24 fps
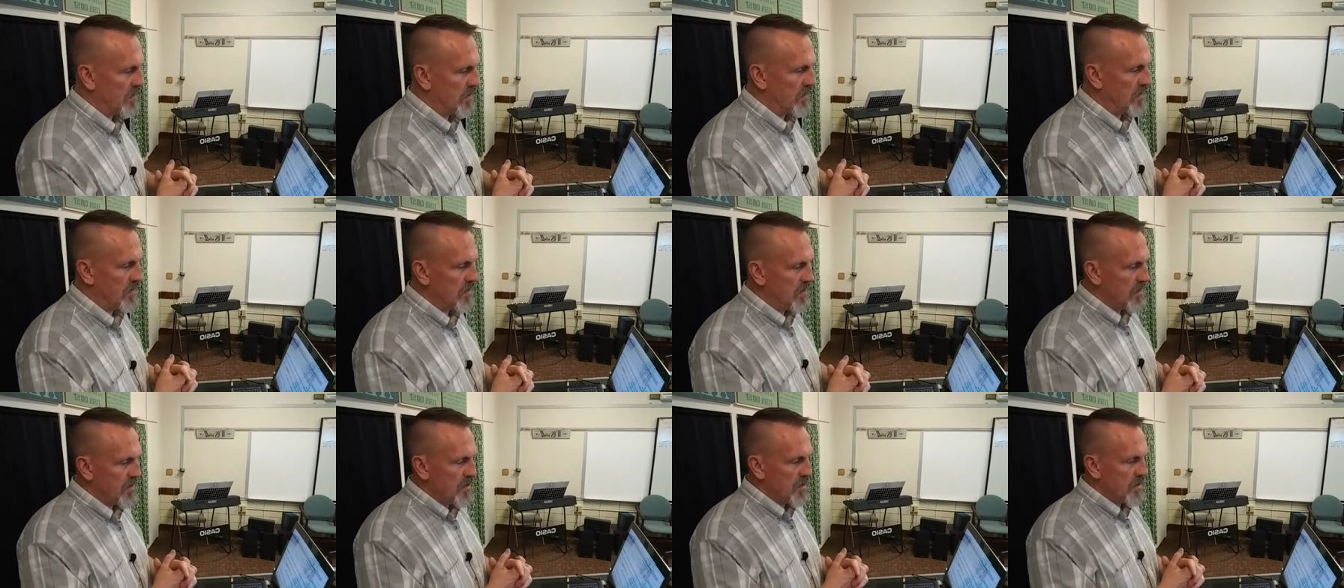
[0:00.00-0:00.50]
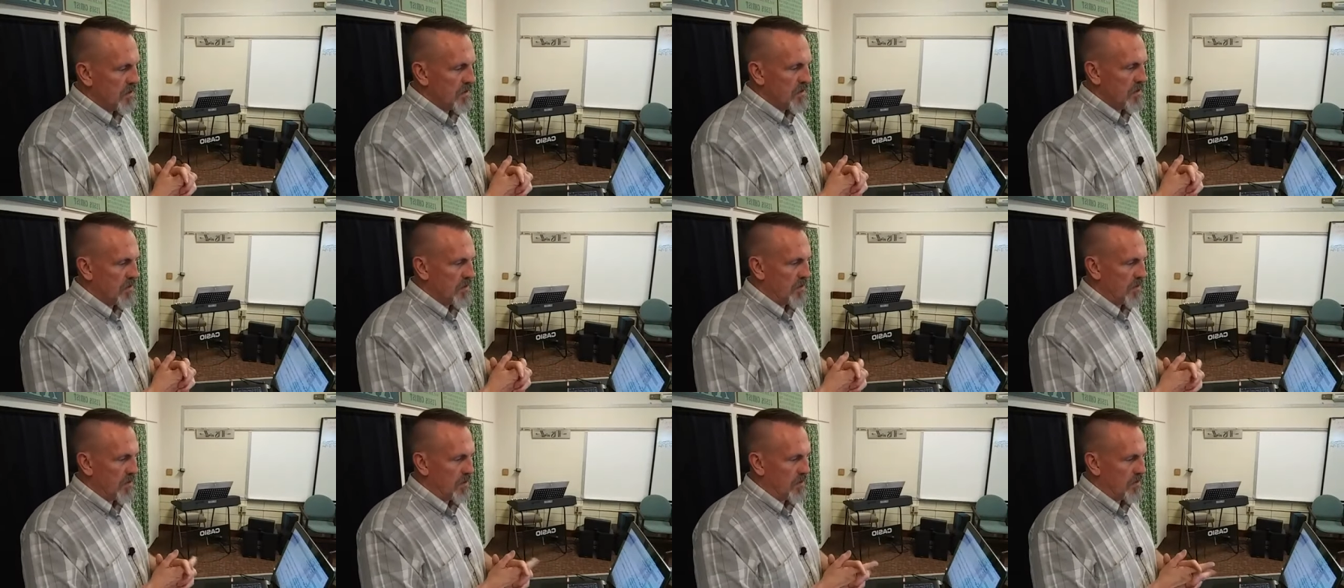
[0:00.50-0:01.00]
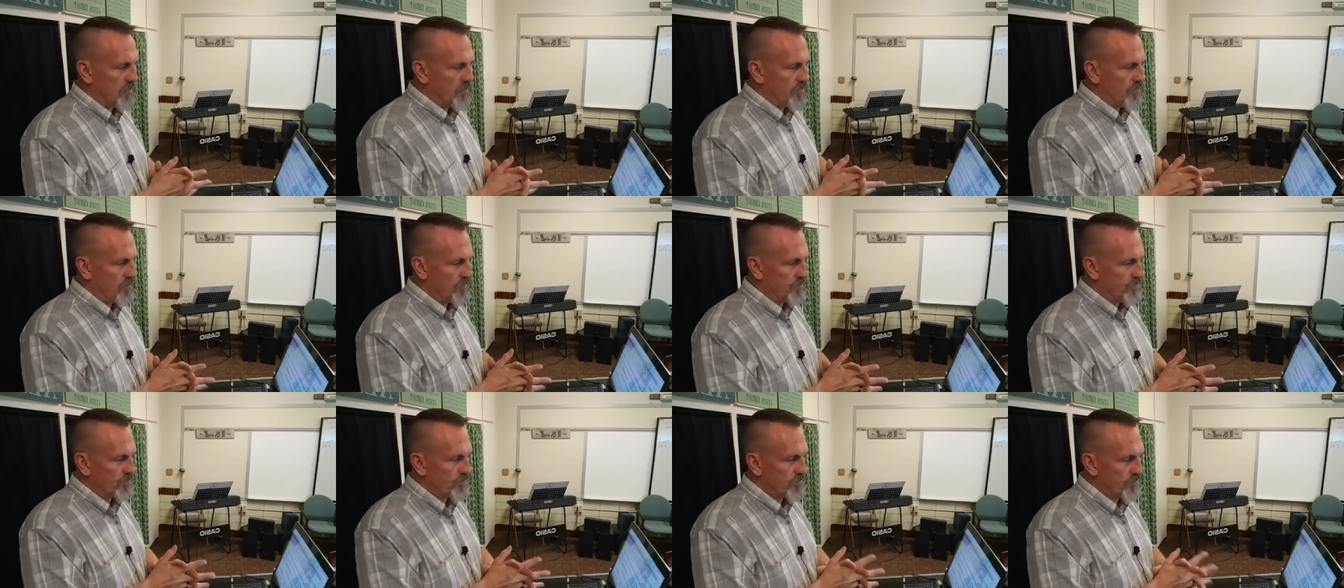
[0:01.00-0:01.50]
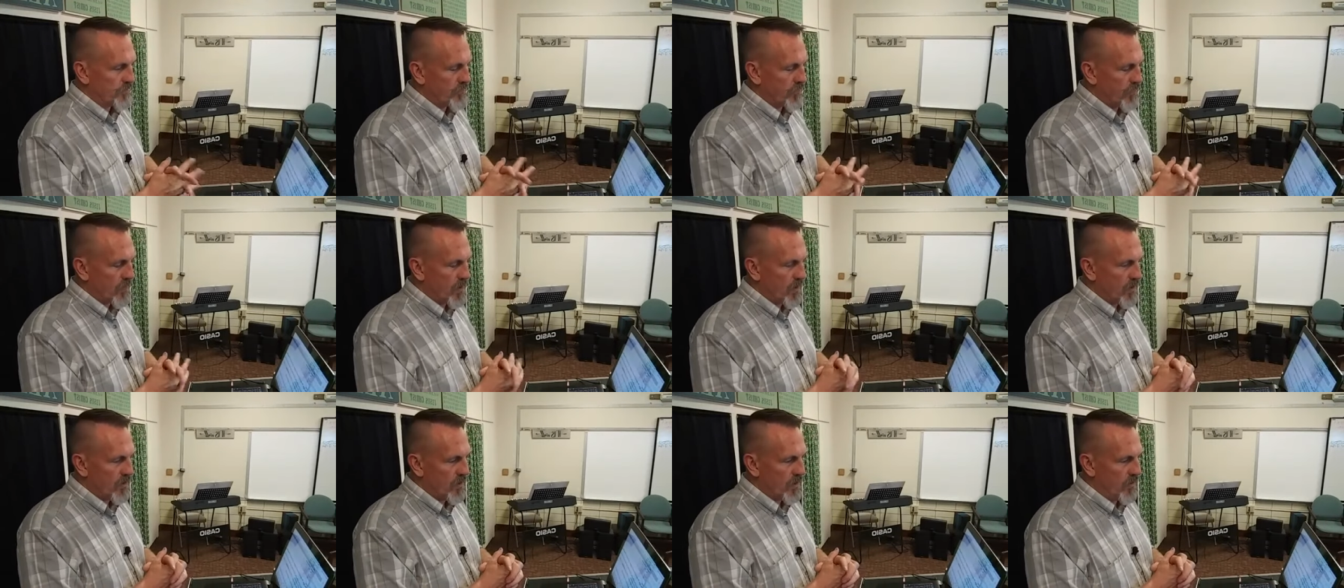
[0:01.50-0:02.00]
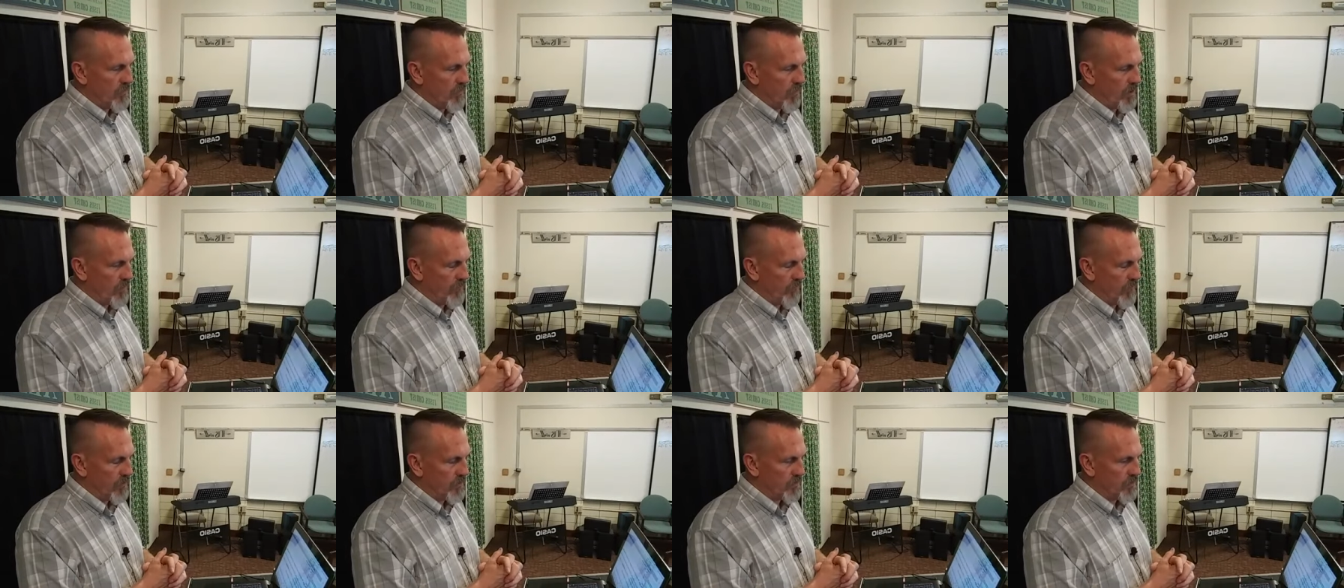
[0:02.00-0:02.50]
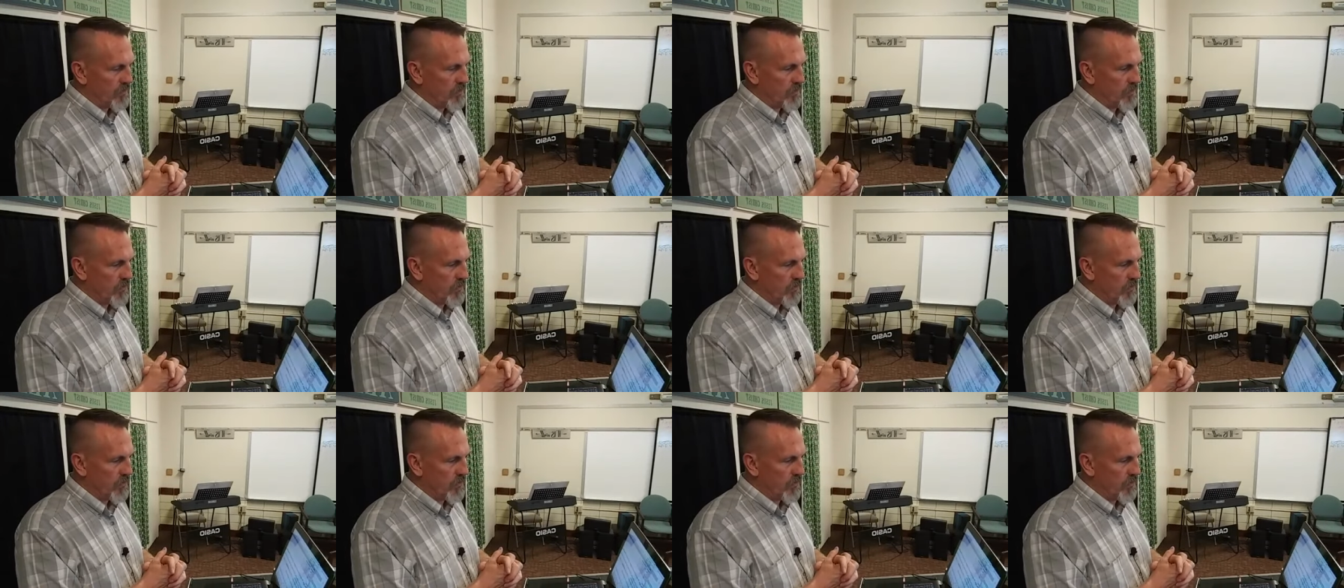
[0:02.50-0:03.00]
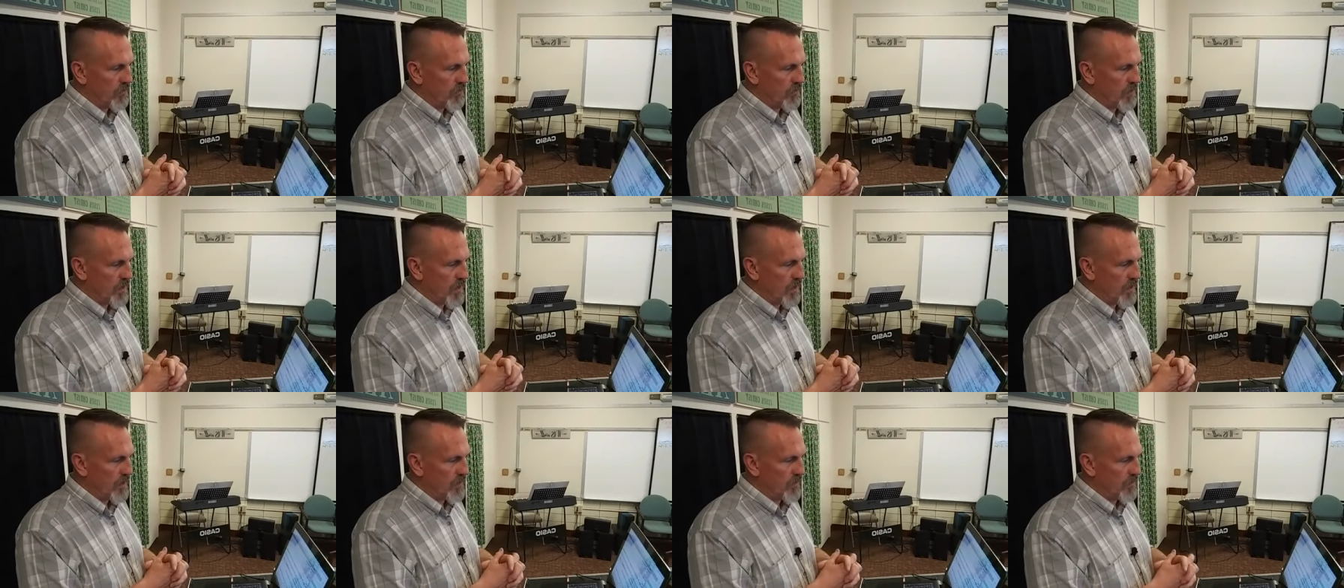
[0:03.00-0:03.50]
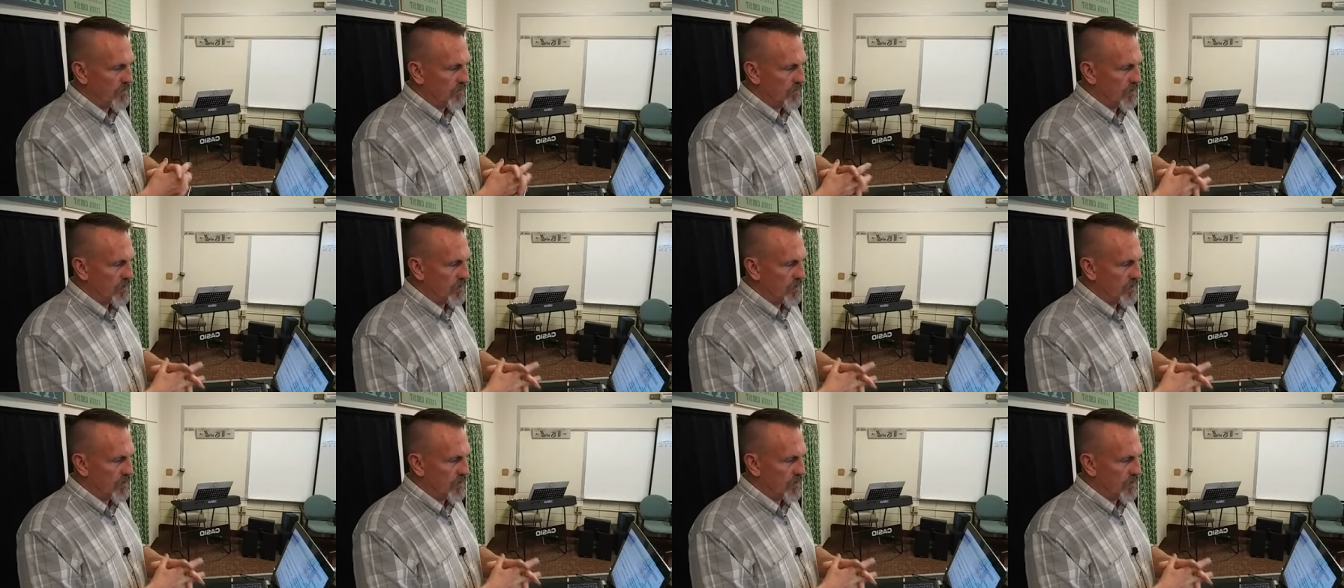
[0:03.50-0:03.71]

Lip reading: And in reference to that,